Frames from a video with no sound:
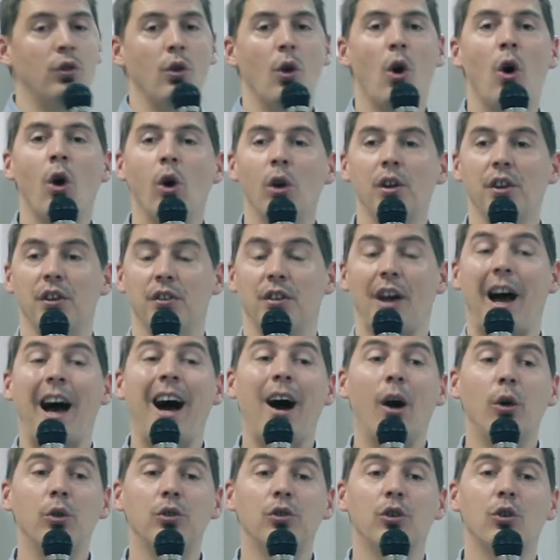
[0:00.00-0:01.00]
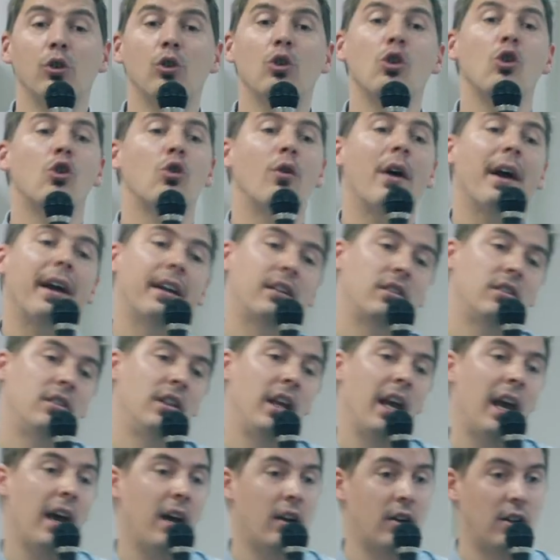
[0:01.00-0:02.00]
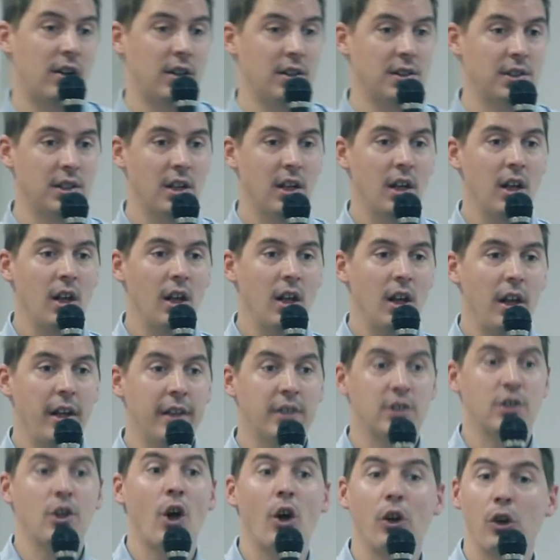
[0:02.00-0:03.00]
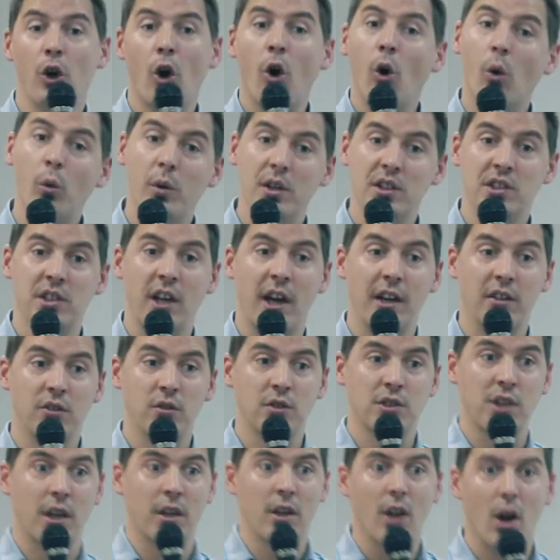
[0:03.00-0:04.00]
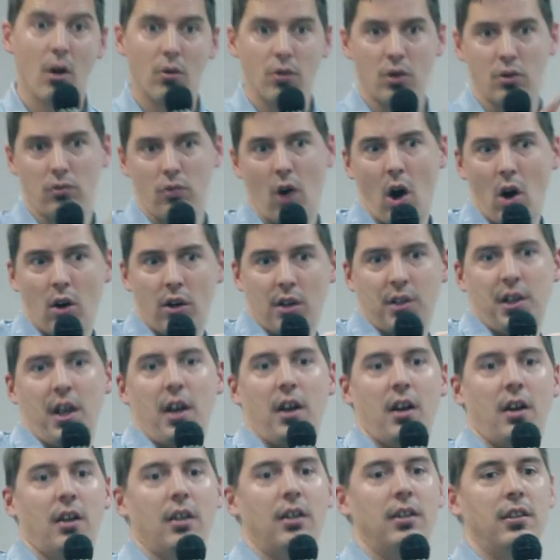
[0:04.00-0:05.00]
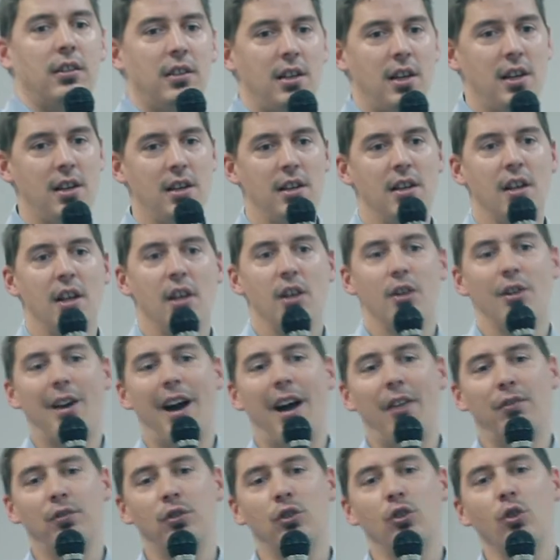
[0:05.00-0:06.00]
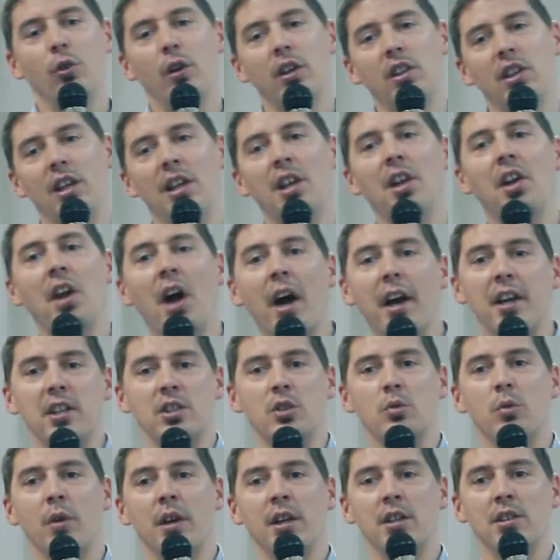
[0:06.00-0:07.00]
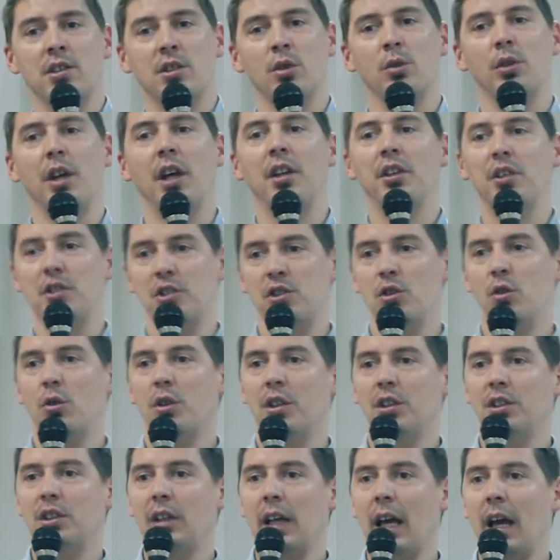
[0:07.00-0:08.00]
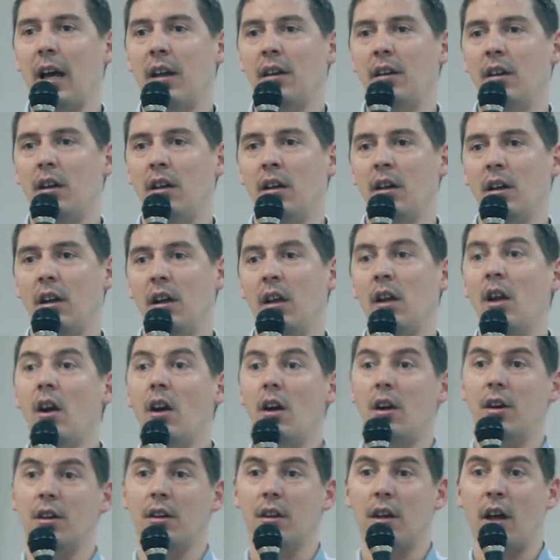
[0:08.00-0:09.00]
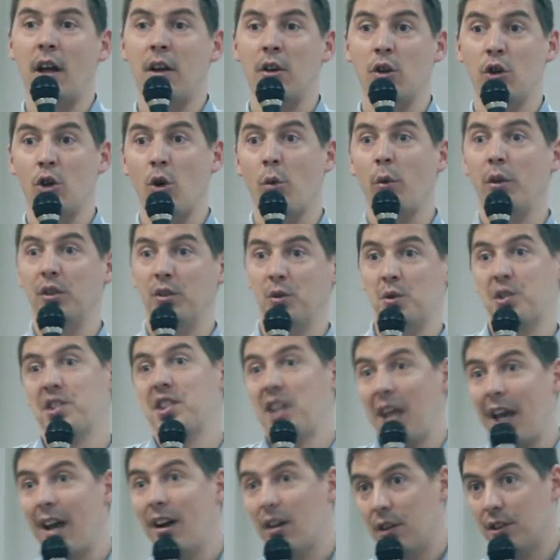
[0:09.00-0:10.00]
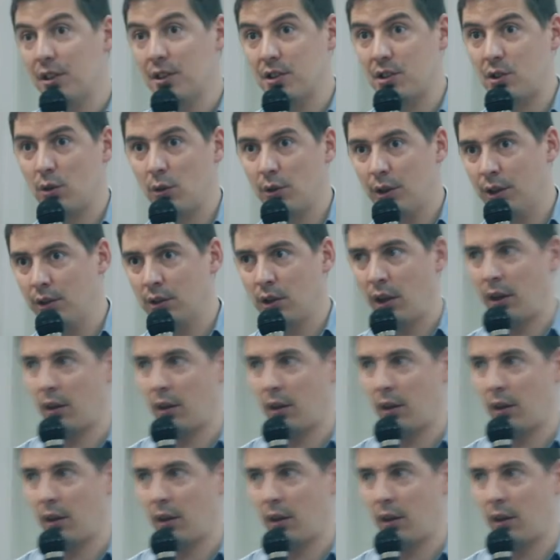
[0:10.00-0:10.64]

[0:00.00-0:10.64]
do all this, how to correct the errors. It's not always nice to say, no, you're wrong there. Yeah, you have to do it in a nice way so then the student can learn, and you don't want to scare the student,